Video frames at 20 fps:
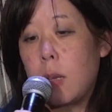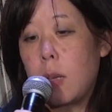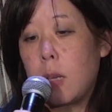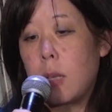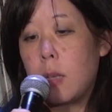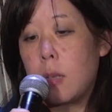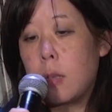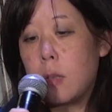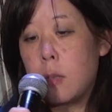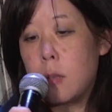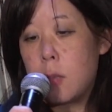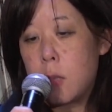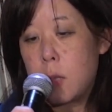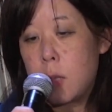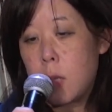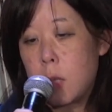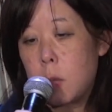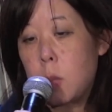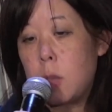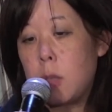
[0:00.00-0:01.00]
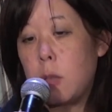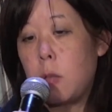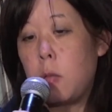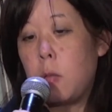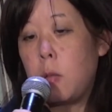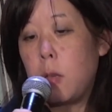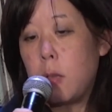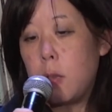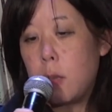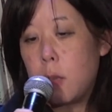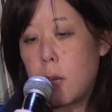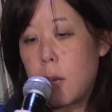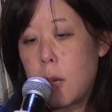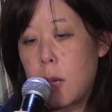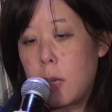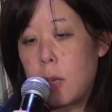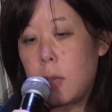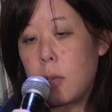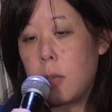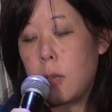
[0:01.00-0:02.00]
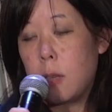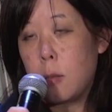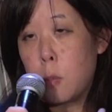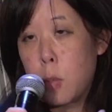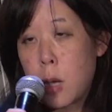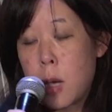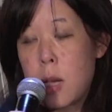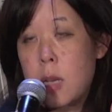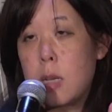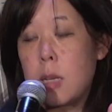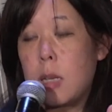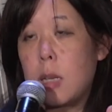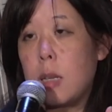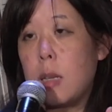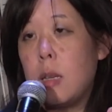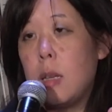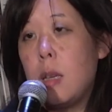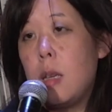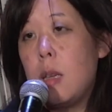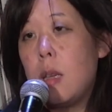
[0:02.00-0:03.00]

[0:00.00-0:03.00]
I can understand what they feel like in the body,